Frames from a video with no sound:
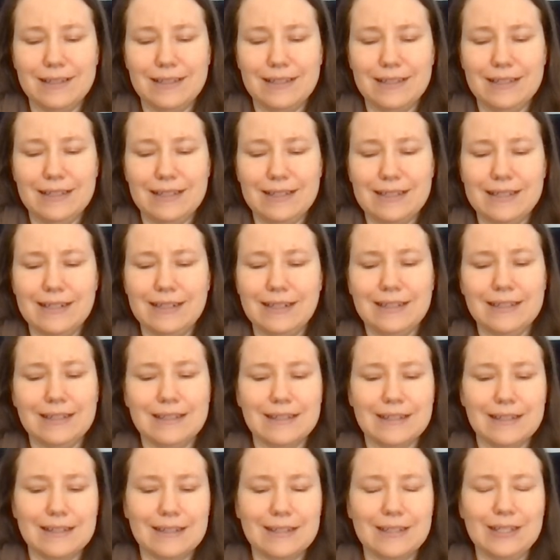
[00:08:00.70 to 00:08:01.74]
it's not
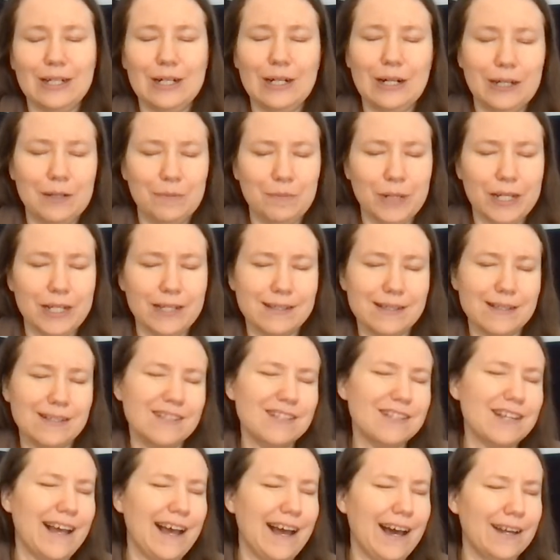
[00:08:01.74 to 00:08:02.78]
gone, but it's in
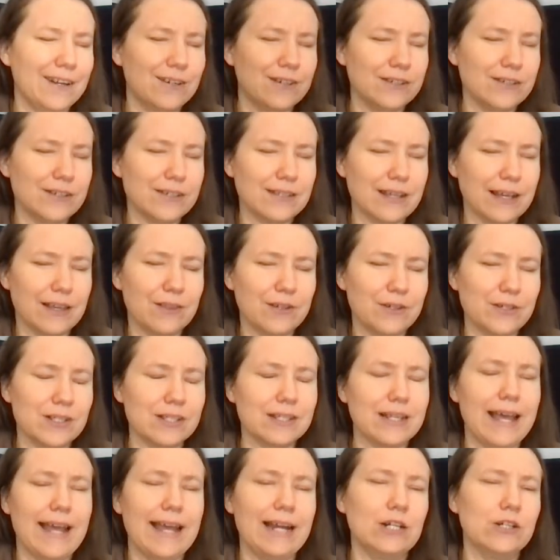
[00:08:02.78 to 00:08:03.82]
tatters. Like there's
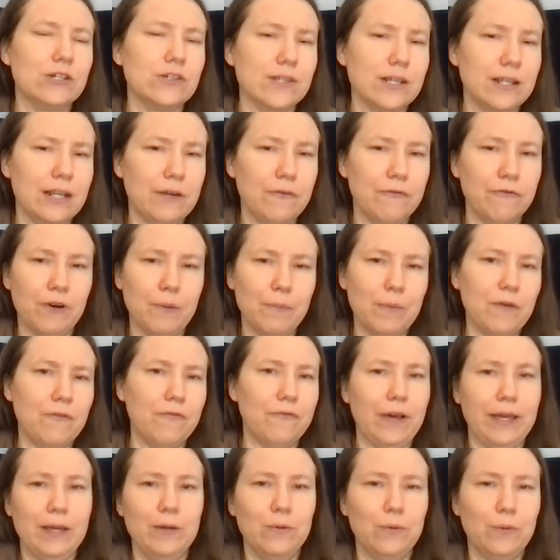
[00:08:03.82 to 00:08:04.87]
tears in it from the
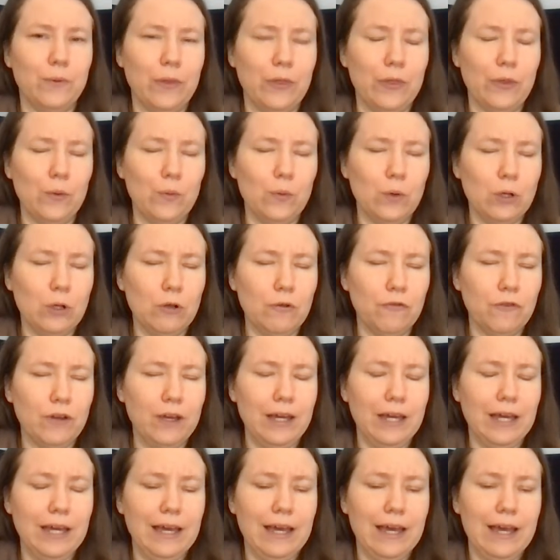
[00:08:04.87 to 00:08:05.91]
fight with the wolf.
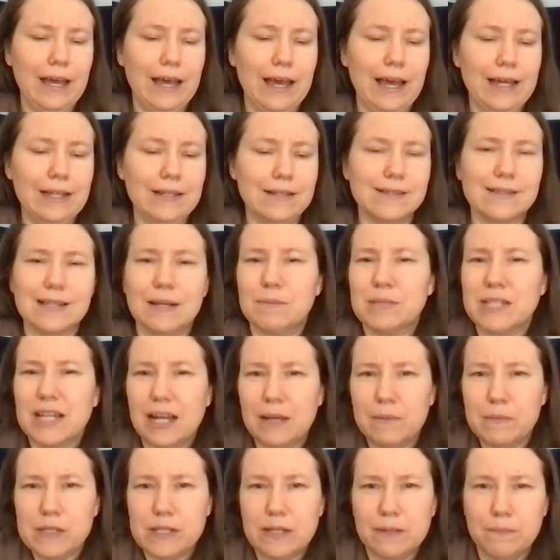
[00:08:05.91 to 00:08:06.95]
And
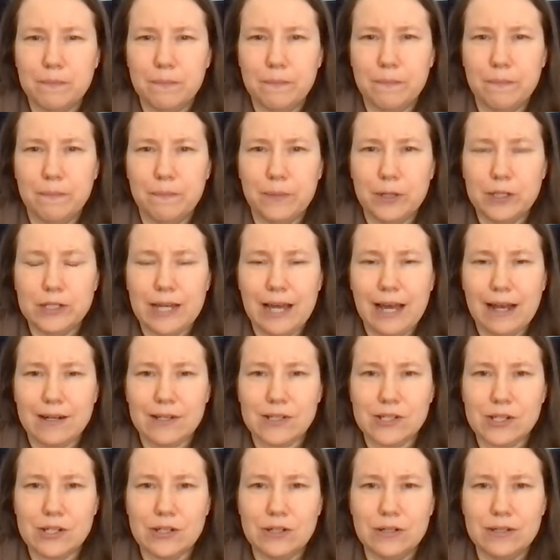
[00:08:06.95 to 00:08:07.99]
sometimes it
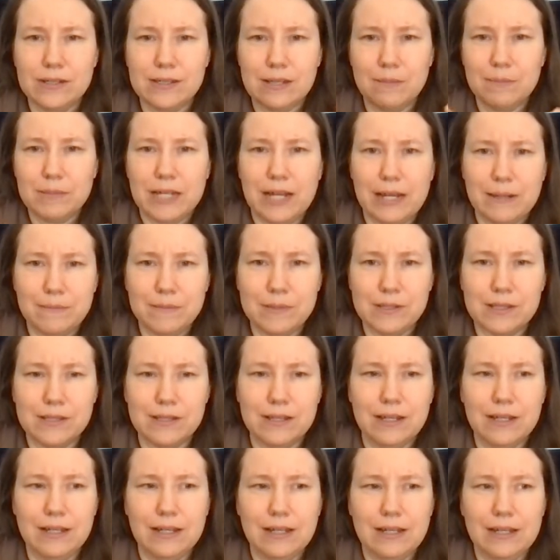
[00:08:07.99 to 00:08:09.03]
protects her and sometimes
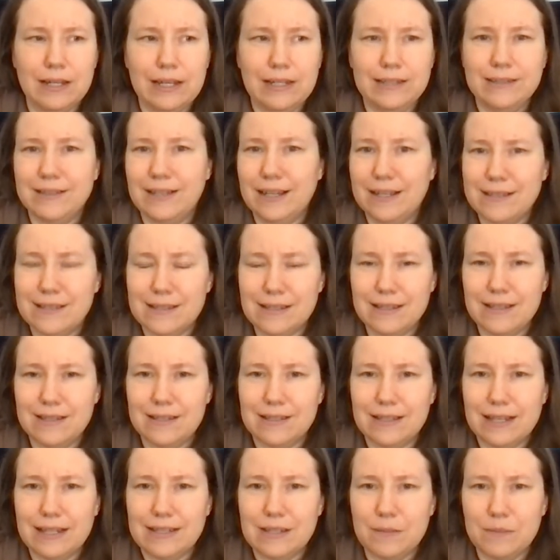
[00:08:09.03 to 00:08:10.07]
it doesn't.
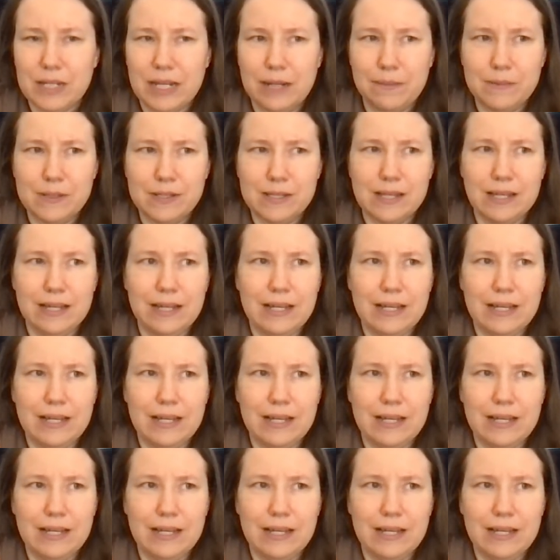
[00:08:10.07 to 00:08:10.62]
Like sometimes